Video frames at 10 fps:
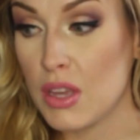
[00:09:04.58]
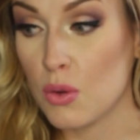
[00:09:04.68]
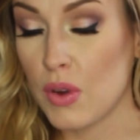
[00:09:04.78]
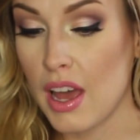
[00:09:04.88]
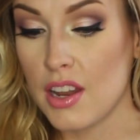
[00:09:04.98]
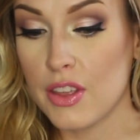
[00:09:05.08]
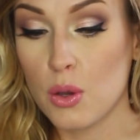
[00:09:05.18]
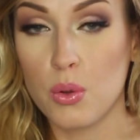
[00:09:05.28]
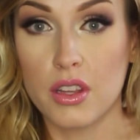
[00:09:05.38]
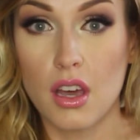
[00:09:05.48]
being red and then
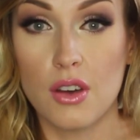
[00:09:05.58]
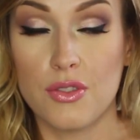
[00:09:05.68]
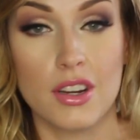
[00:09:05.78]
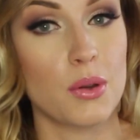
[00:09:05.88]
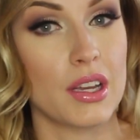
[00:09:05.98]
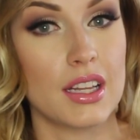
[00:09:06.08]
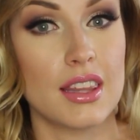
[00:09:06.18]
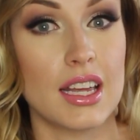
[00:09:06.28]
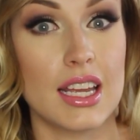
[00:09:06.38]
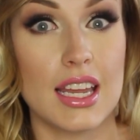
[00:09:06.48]
cooling off very quickly
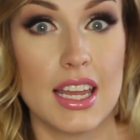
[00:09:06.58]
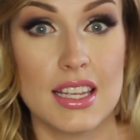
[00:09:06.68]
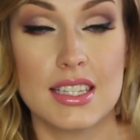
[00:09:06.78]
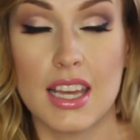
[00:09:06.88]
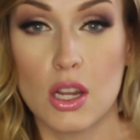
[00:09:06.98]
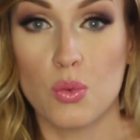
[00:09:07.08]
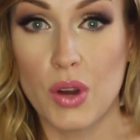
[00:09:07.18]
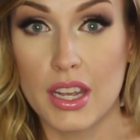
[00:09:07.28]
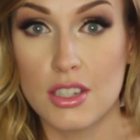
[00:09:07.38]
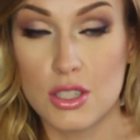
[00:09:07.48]
that it is getting
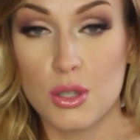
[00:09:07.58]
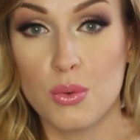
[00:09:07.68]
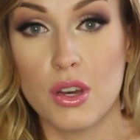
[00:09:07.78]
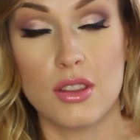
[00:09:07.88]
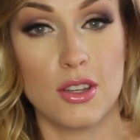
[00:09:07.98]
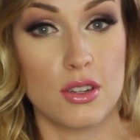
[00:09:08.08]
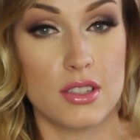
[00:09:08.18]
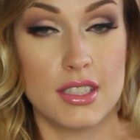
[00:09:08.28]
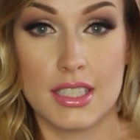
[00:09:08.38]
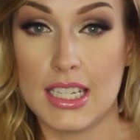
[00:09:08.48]
right into
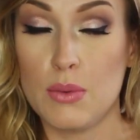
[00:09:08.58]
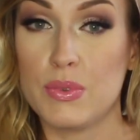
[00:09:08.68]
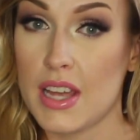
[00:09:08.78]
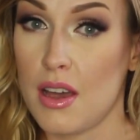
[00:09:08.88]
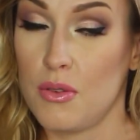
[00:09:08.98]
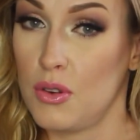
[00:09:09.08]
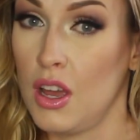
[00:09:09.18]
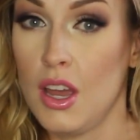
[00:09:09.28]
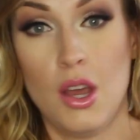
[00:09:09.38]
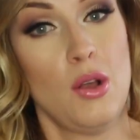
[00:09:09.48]
your deep down
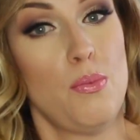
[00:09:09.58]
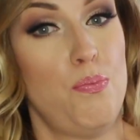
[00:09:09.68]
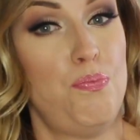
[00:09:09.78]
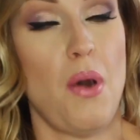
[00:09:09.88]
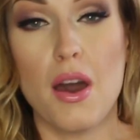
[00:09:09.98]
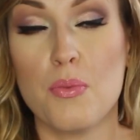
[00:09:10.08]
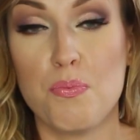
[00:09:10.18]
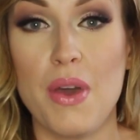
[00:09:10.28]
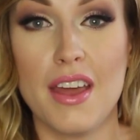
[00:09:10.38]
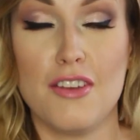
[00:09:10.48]

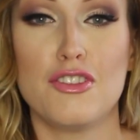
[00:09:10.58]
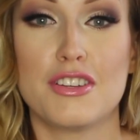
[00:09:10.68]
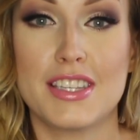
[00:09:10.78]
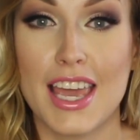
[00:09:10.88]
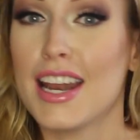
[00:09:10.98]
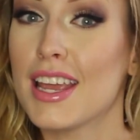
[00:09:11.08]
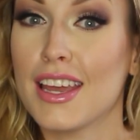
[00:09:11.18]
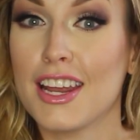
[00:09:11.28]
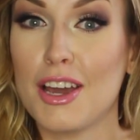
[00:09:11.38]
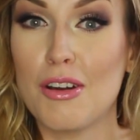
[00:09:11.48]
bottom pit of your skin and
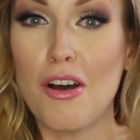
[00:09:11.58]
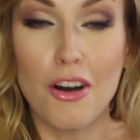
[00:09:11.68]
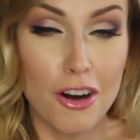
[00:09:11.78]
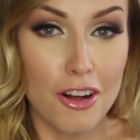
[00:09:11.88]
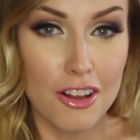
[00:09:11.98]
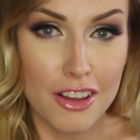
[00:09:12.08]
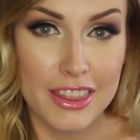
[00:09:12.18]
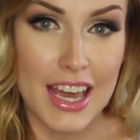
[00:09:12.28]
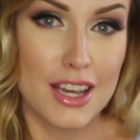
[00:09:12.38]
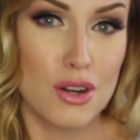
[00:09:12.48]
getting out all
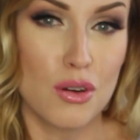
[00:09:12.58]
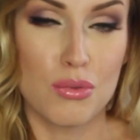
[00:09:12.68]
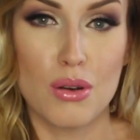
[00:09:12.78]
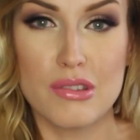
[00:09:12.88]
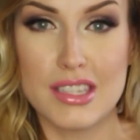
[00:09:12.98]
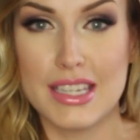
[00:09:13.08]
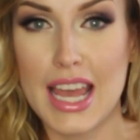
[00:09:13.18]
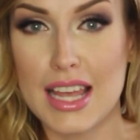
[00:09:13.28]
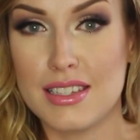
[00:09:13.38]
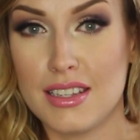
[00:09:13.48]
that gross
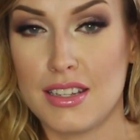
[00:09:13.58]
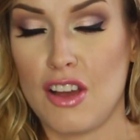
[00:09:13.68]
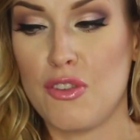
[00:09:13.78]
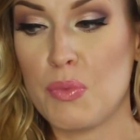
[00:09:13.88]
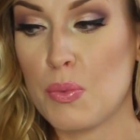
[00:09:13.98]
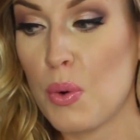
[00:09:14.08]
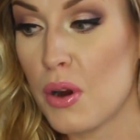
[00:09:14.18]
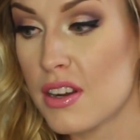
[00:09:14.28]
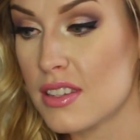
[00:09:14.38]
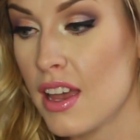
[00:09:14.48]
nasty stuff from your
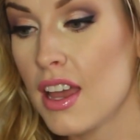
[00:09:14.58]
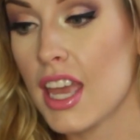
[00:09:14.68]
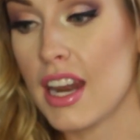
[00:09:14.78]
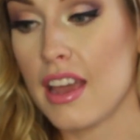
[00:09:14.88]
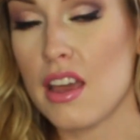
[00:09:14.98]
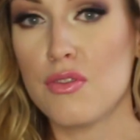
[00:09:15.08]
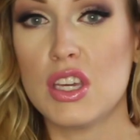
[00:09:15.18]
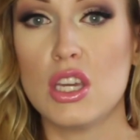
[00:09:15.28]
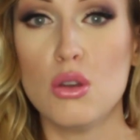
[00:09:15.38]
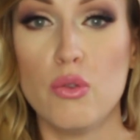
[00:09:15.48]
pores and I have
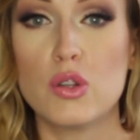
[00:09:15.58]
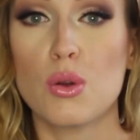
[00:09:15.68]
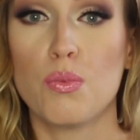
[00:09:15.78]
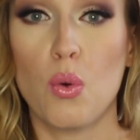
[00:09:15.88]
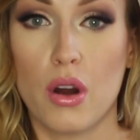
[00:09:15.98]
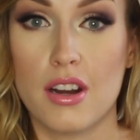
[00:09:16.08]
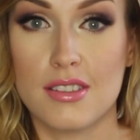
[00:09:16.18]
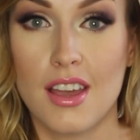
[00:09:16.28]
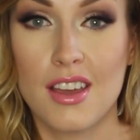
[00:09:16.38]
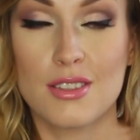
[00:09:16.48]
huge
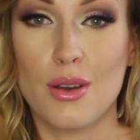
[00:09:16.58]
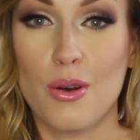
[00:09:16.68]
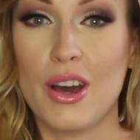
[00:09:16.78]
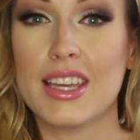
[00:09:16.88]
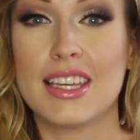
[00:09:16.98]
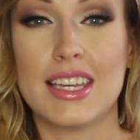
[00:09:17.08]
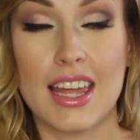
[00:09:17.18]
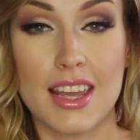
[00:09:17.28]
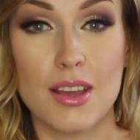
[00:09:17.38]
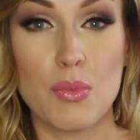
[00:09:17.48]
pores so
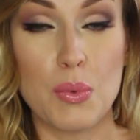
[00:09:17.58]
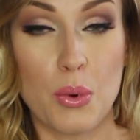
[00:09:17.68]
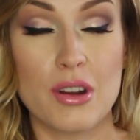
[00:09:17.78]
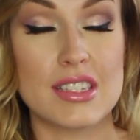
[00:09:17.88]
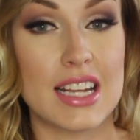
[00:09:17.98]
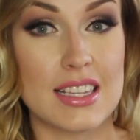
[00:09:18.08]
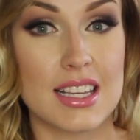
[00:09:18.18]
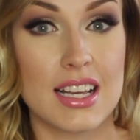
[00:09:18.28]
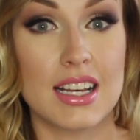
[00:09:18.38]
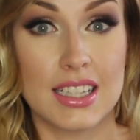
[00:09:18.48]
getting my pores nice
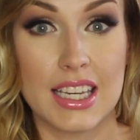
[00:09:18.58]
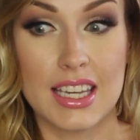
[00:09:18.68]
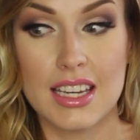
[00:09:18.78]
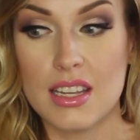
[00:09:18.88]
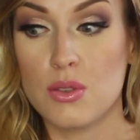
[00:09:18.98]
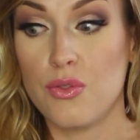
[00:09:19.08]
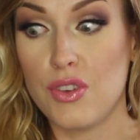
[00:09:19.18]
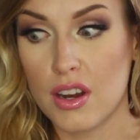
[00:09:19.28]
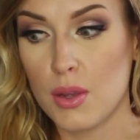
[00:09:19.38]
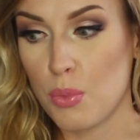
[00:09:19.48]
and clean is
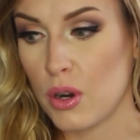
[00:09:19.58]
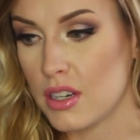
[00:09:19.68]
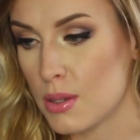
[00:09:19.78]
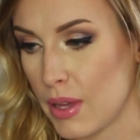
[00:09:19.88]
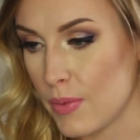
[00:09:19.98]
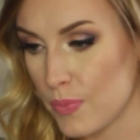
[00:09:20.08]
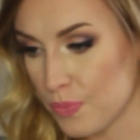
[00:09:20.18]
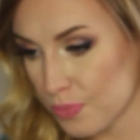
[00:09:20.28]
very important to me.